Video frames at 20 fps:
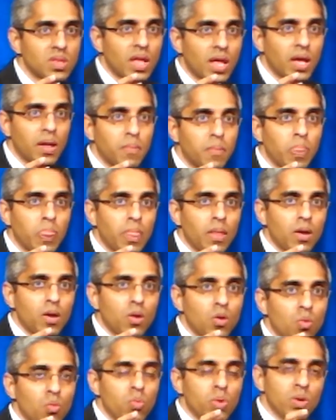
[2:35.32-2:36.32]
that
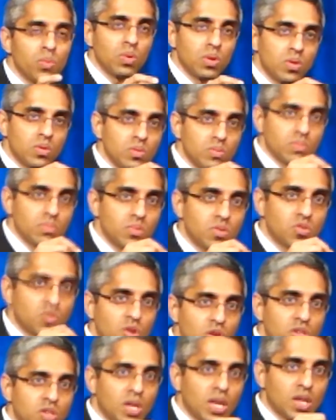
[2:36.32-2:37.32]
we will
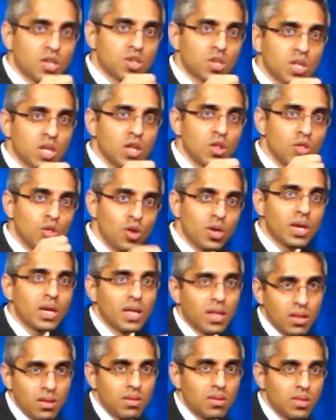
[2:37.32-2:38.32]
start to actually look
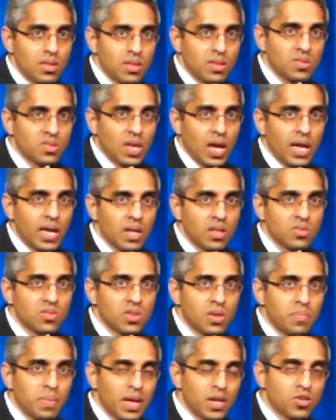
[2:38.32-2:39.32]
at the science
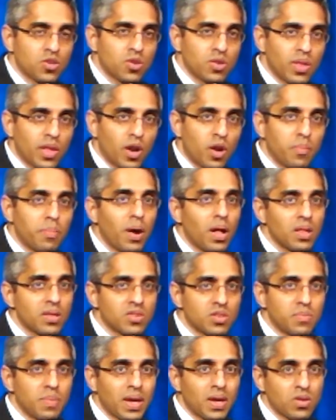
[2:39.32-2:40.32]
and make sure that our
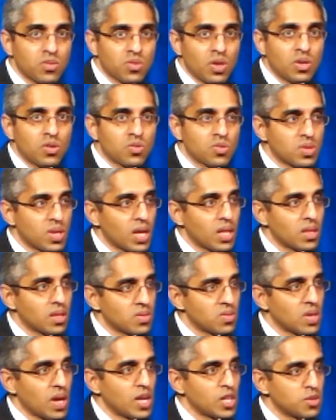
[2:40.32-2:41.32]
policymakers understand the
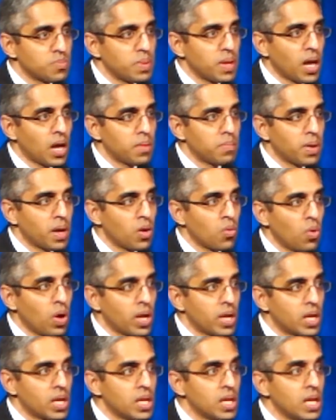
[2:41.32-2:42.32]
science behind
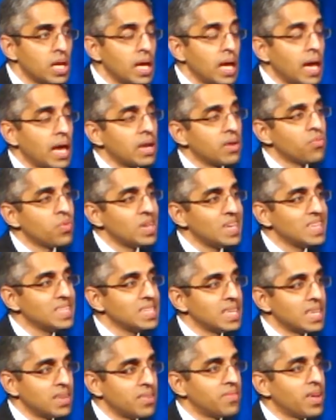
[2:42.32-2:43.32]
marijuana. And if we need
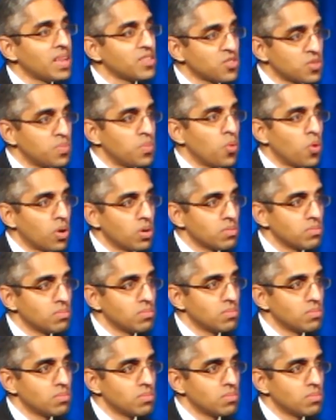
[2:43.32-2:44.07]
to invest more,